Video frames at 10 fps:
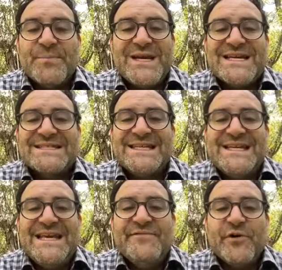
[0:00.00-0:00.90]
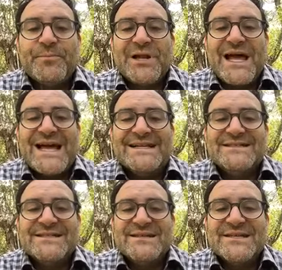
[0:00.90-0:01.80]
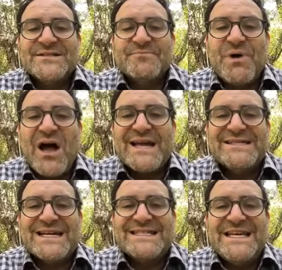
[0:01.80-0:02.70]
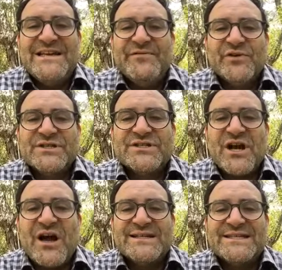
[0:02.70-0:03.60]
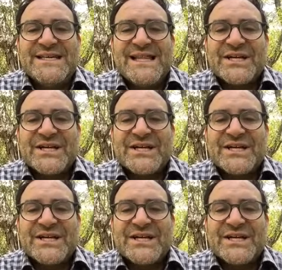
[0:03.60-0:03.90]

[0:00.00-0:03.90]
But he has evil plans. His mind has evil designs.